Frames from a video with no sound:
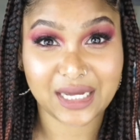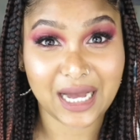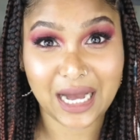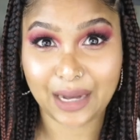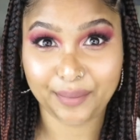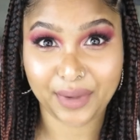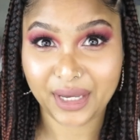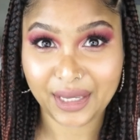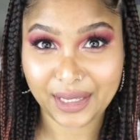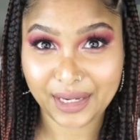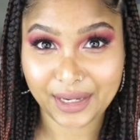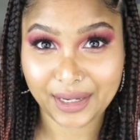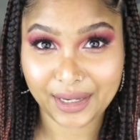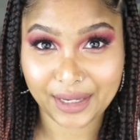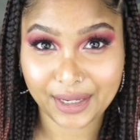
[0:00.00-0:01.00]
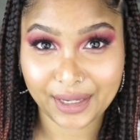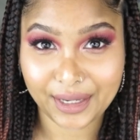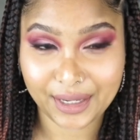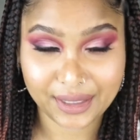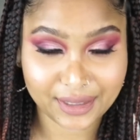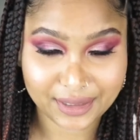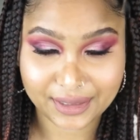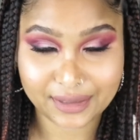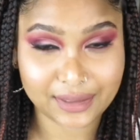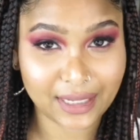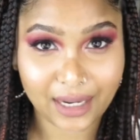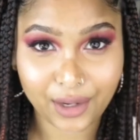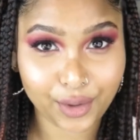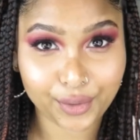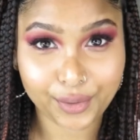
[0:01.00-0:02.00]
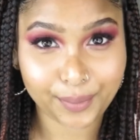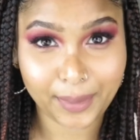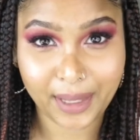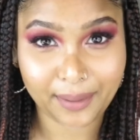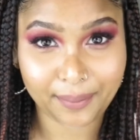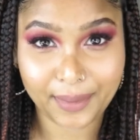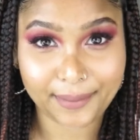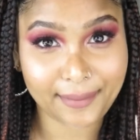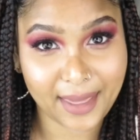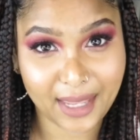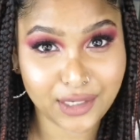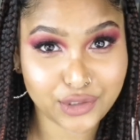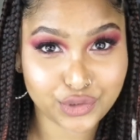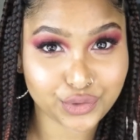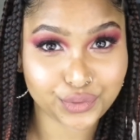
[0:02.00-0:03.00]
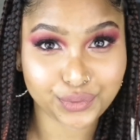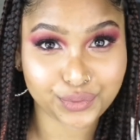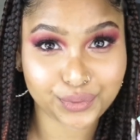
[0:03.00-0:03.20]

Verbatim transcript: I mean, they're gonna make me mad too